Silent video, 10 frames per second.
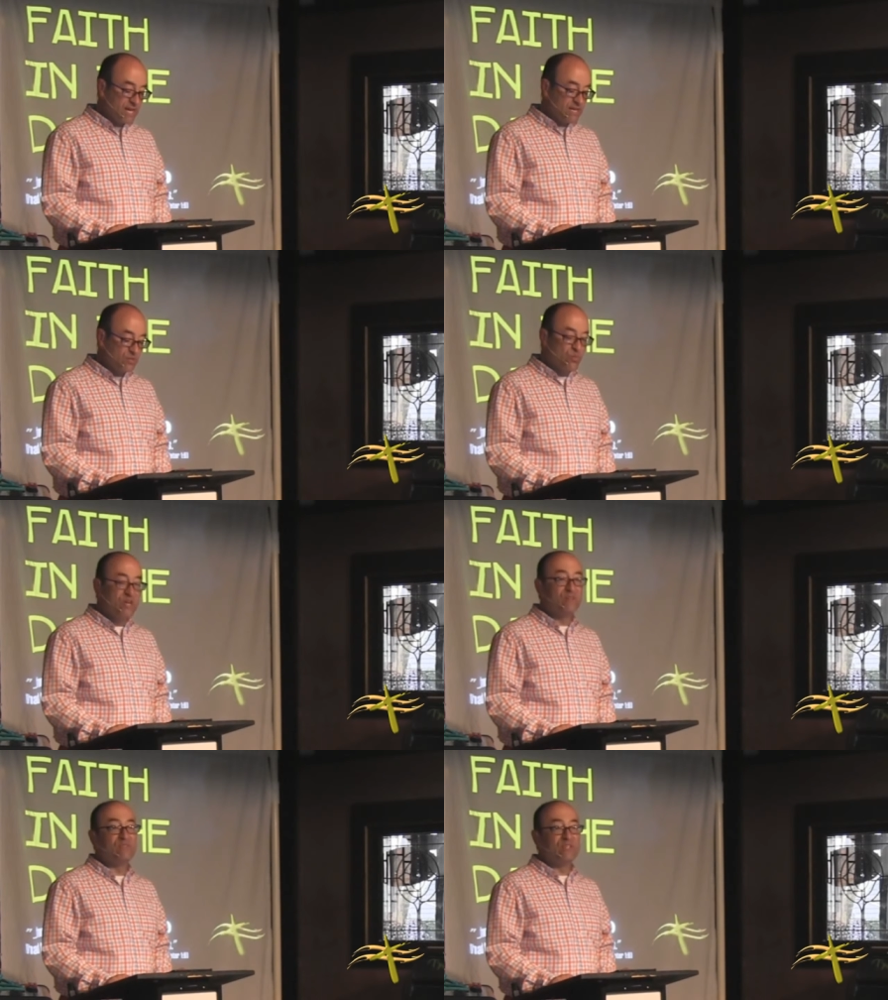and as
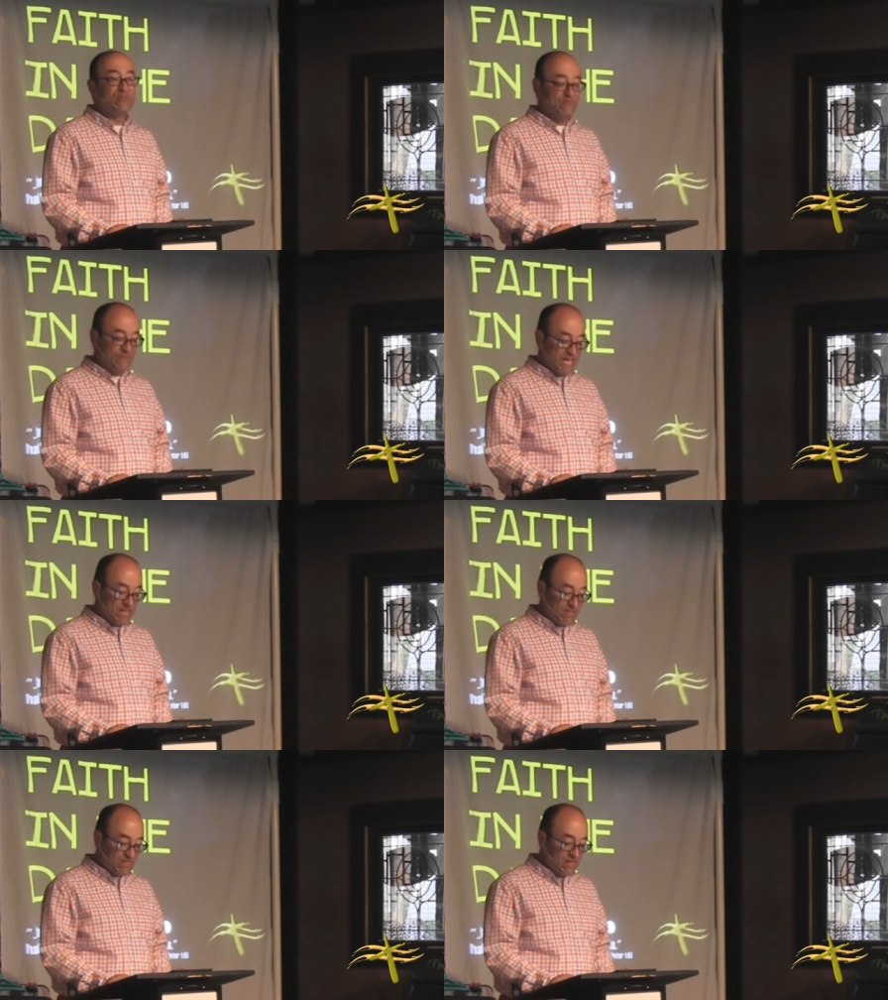one of little
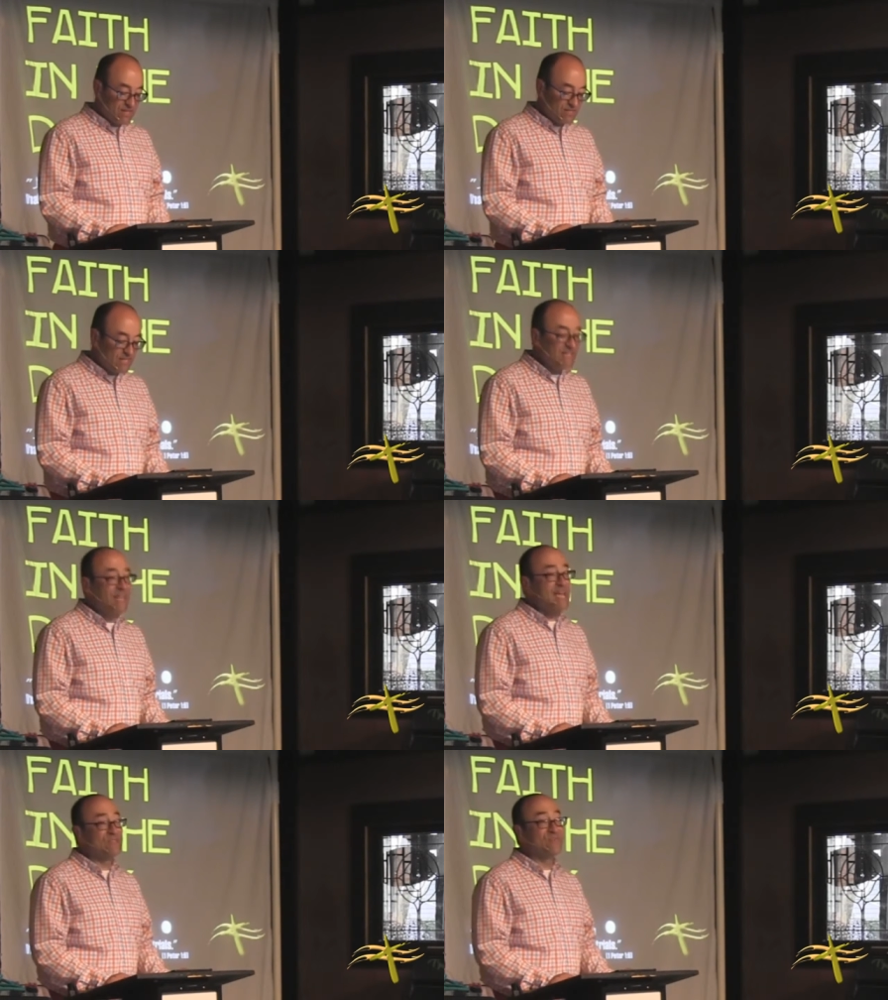faith didn't
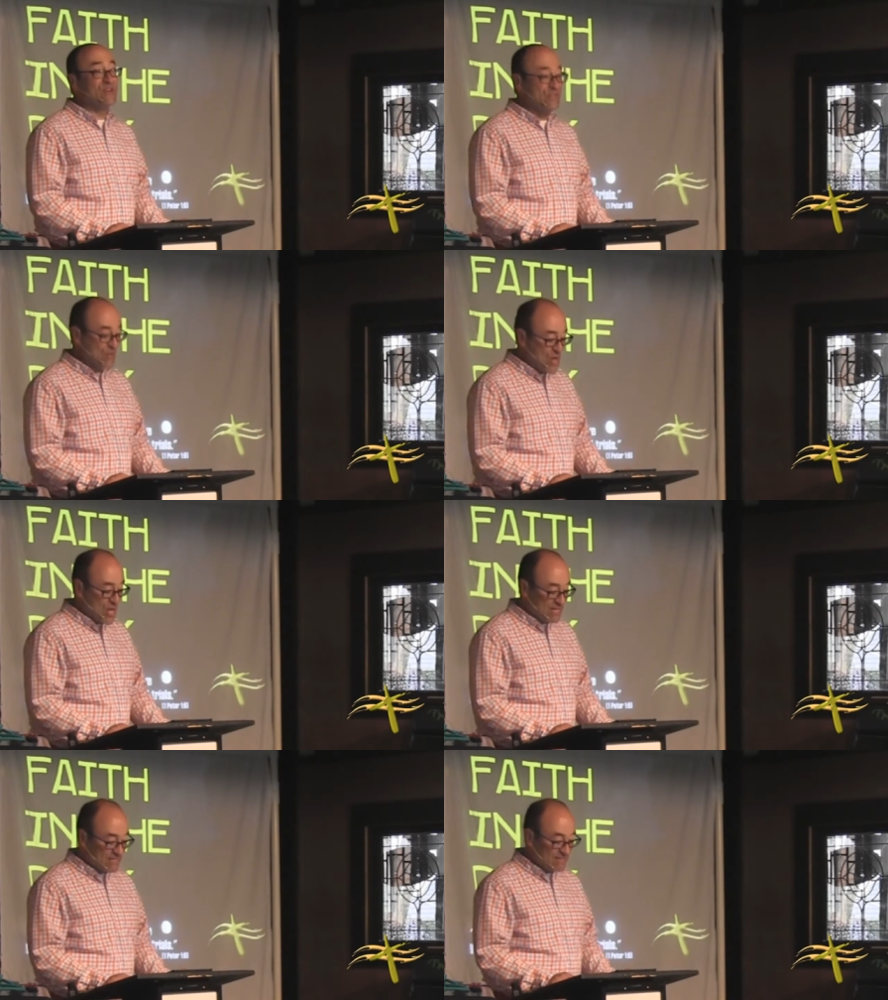last very
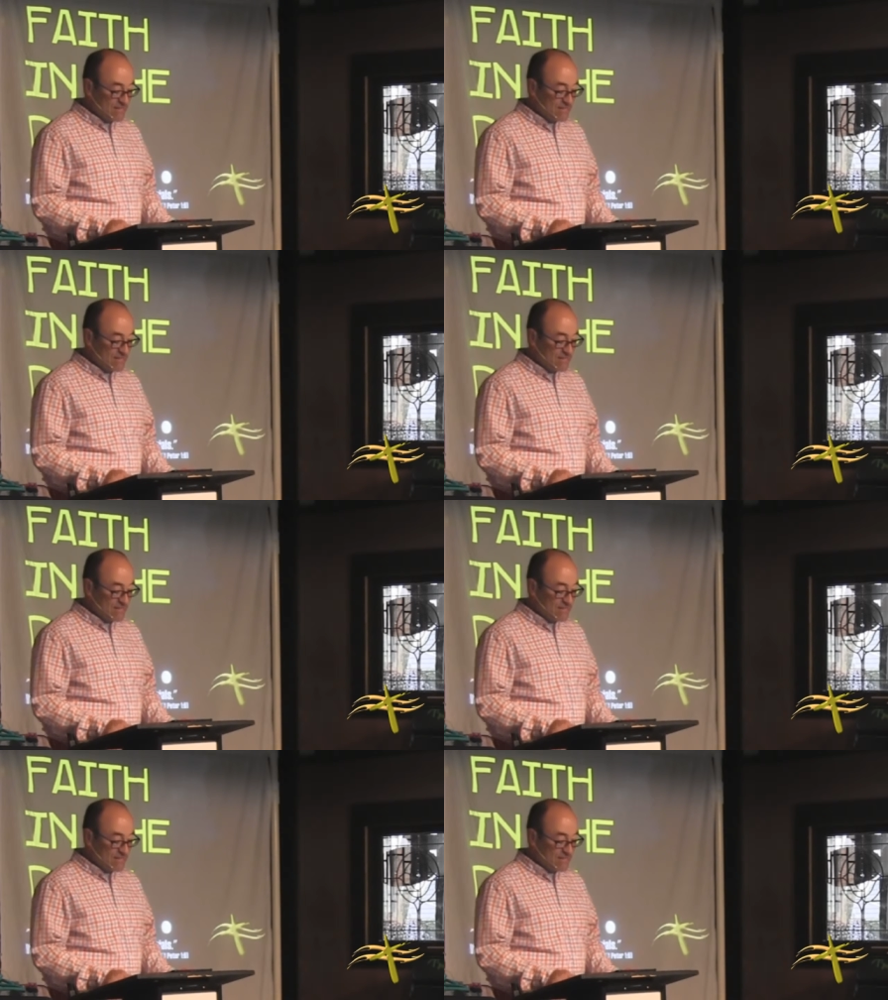long.